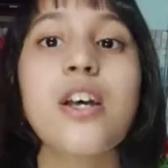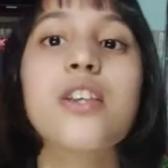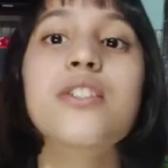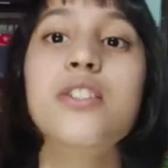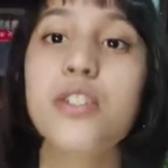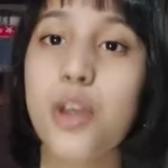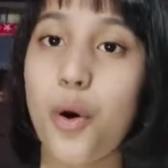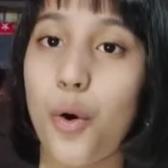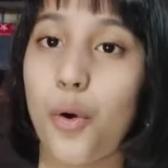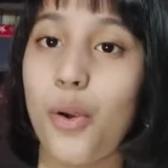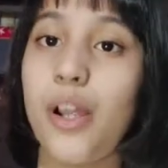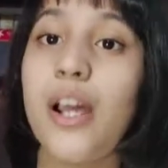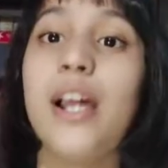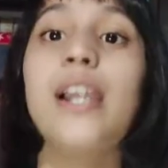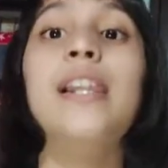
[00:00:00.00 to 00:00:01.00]
So,
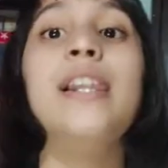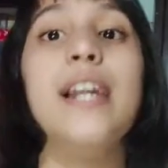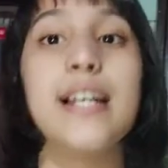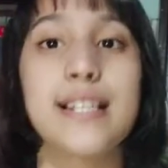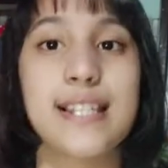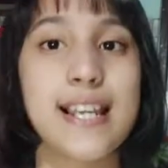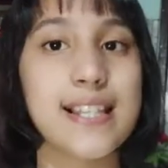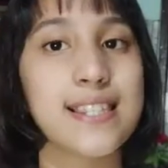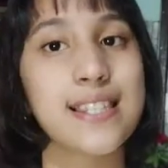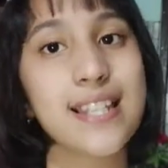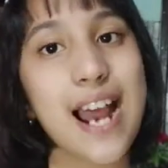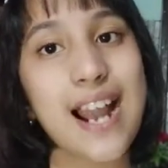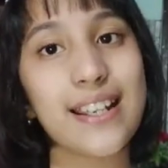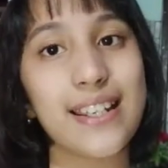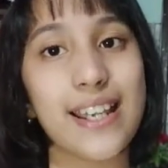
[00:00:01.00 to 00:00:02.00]
let's get
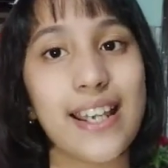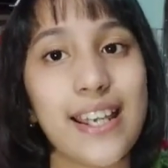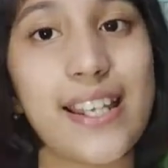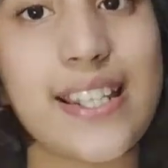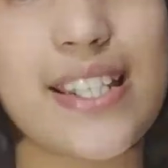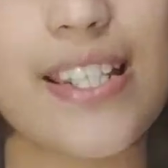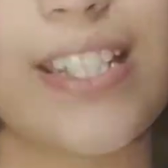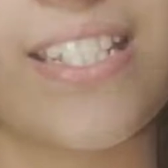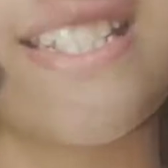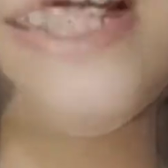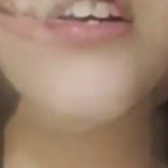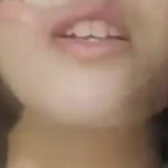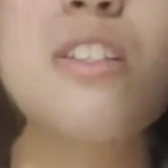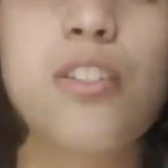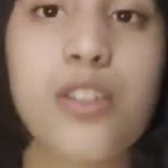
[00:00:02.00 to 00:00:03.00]
started.
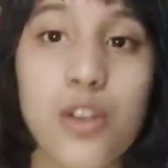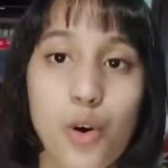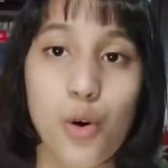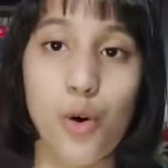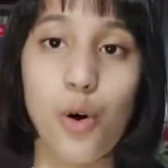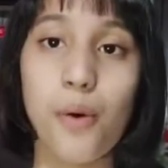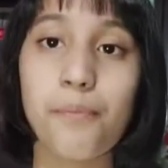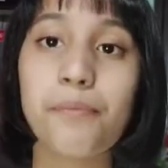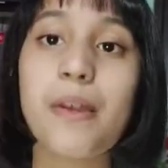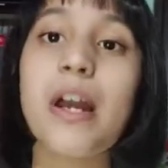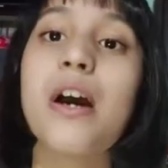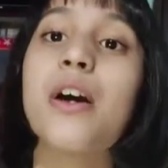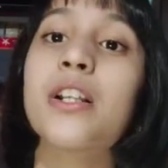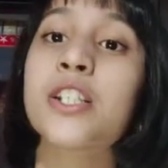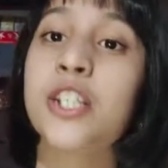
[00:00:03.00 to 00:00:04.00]
So,
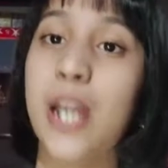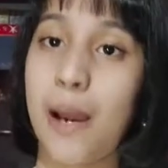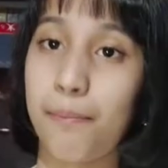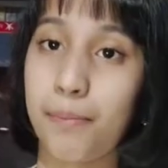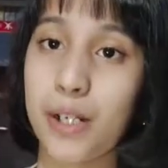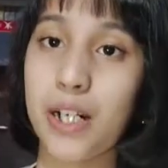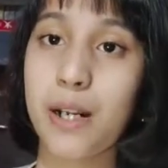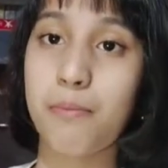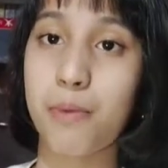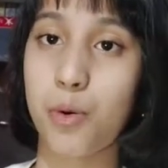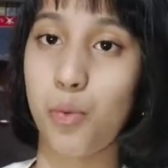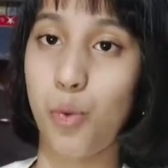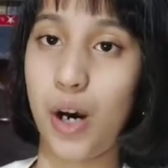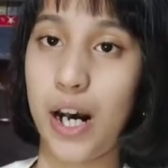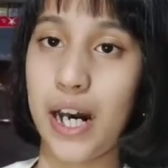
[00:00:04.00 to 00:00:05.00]
chapter number
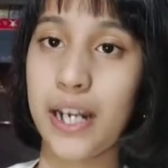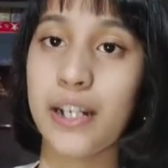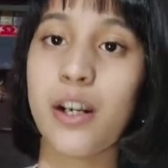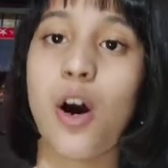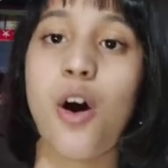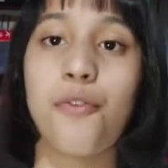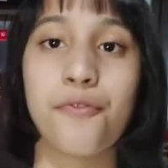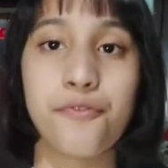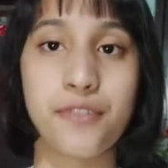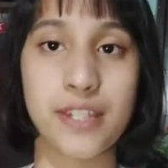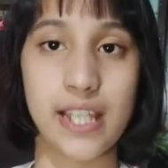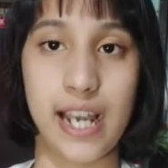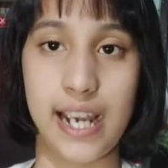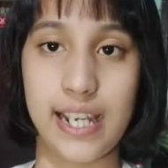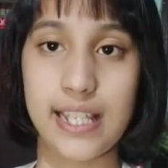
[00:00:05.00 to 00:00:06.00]
1 of
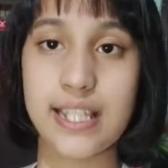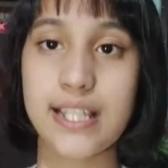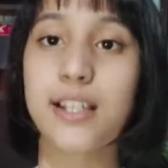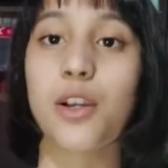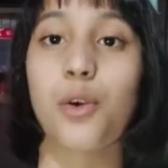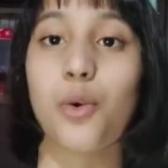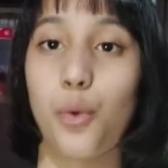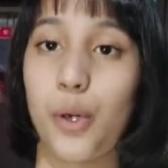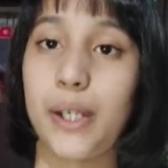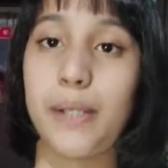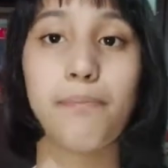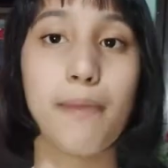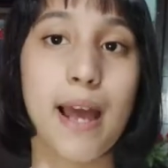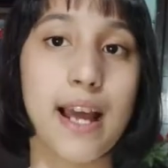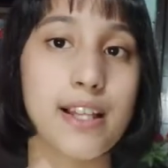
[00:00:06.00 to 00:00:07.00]
science,
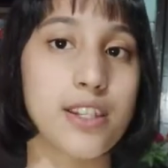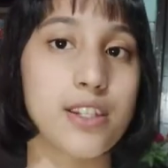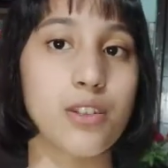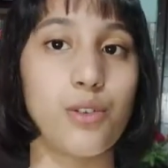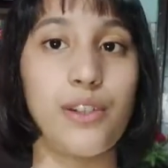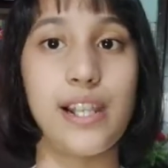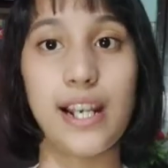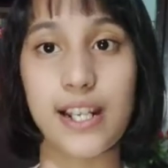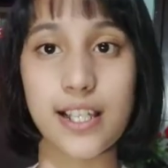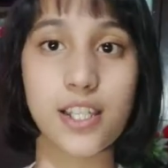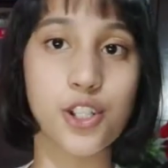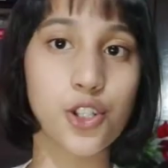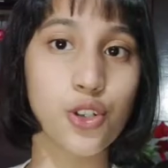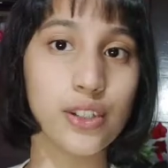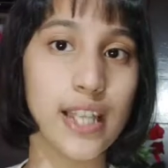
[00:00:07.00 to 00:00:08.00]
growing plants. So, let us
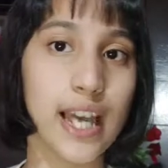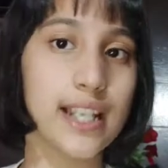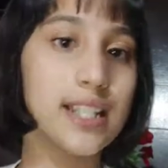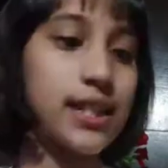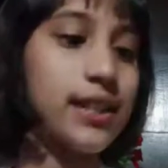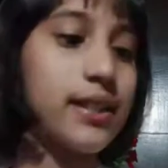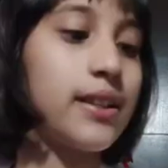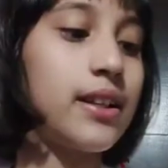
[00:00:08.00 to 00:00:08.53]
show that.